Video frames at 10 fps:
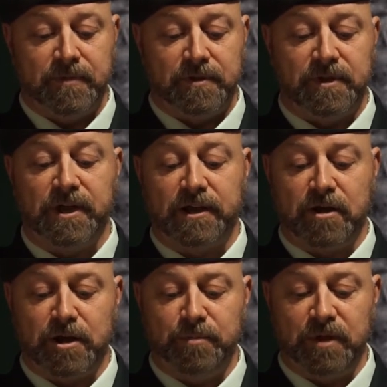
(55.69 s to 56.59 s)
The
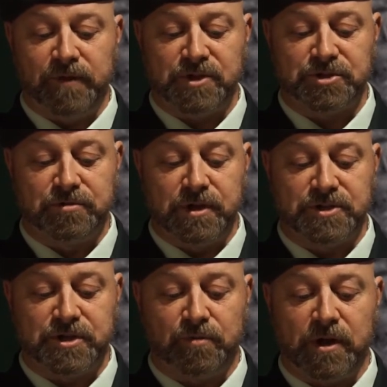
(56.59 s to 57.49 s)
dichotomy of history
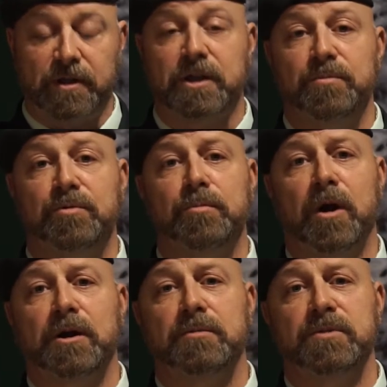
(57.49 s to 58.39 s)
is that while it can be
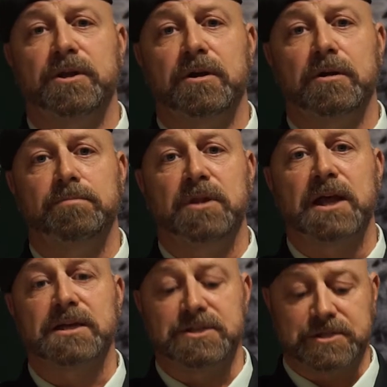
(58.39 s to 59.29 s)
remarkably
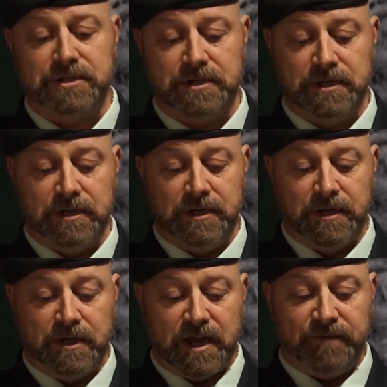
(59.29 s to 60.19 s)
complex,
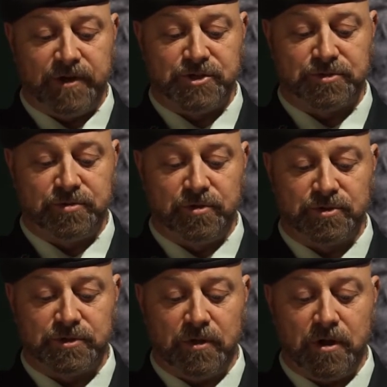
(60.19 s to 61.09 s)
evidenced through
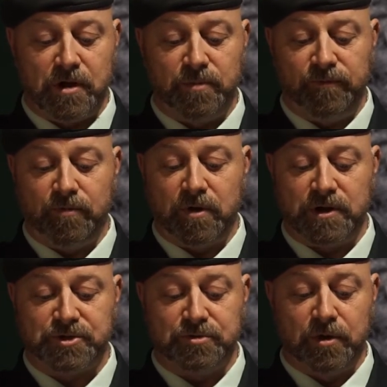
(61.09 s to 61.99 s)
those long before
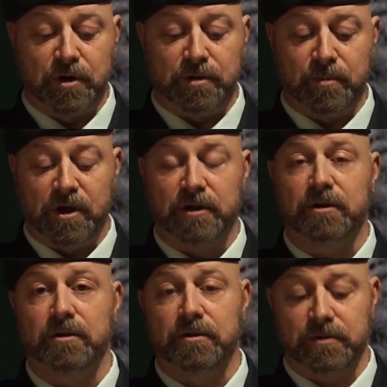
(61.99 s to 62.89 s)
us who earned the
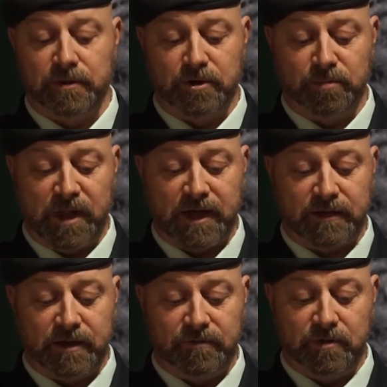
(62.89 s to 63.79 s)
moniker the Little Black
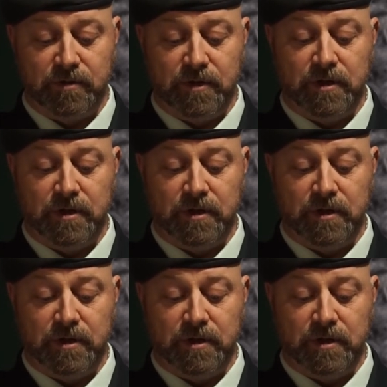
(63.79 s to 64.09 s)
Devil,